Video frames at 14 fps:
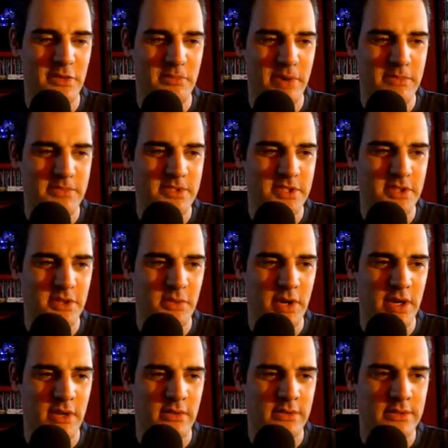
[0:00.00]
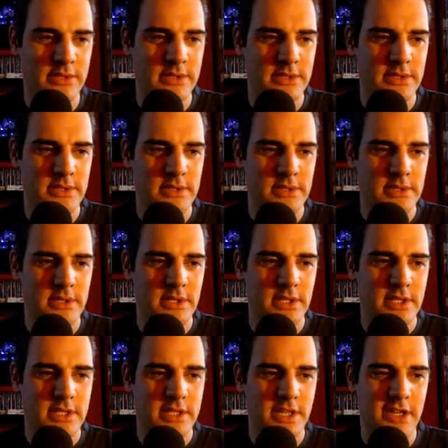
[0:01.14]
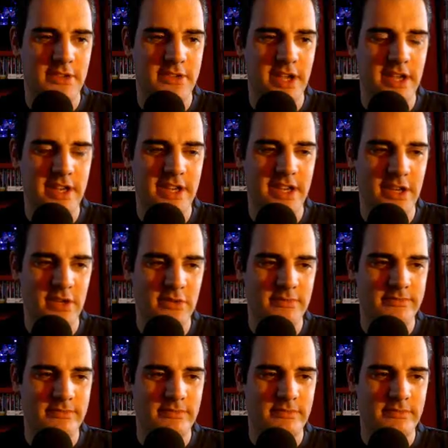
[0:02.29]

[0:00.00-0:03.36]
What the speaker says: the bumps too well. So, down the hill.